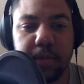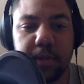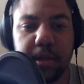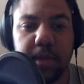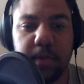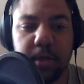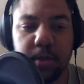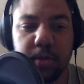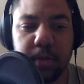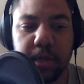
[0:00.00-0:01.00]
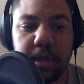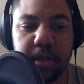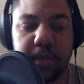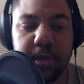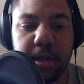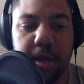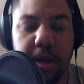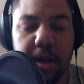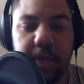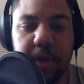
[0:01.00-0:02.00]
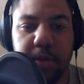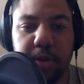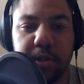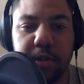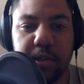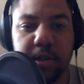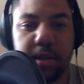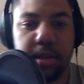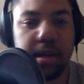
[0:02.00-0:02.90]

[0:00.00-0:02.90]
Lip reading: Today we are joined by a lovely Maya Brasington.